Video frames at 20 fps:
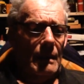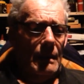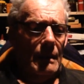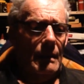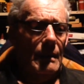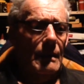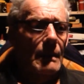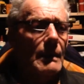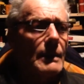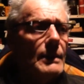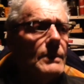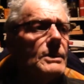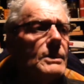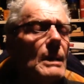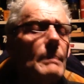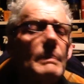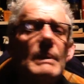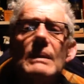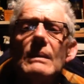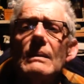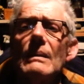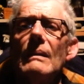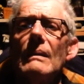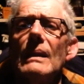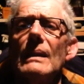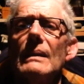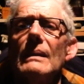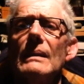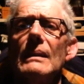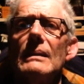Oh, step
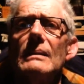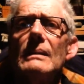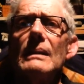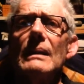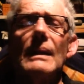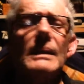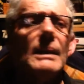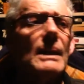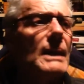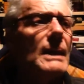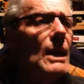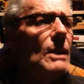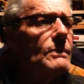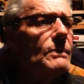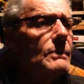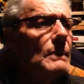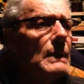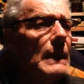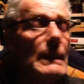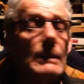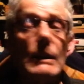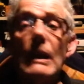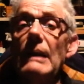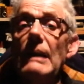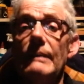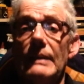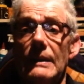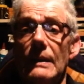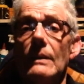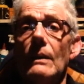inside and it, you know, you go for,
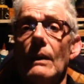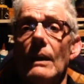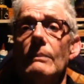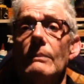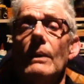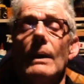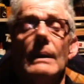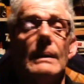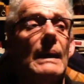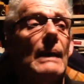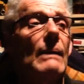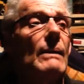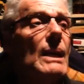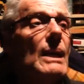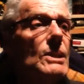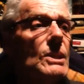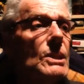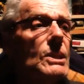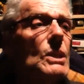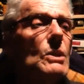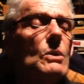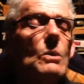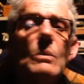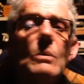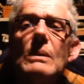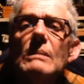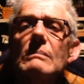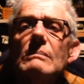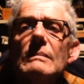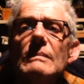even tonight, right now, it's still
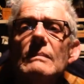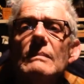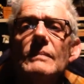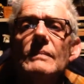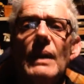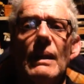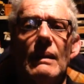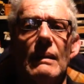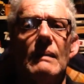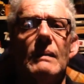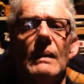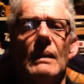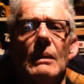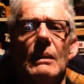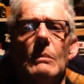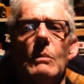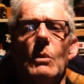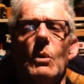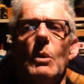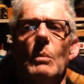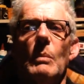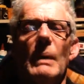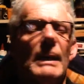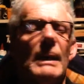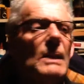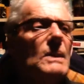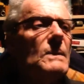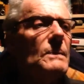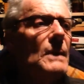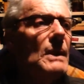very, very warm and
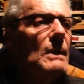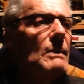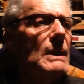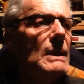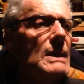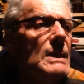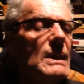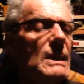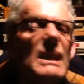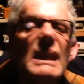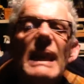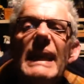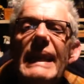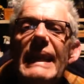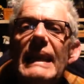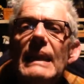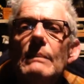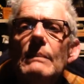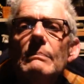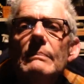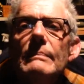it's very sticky.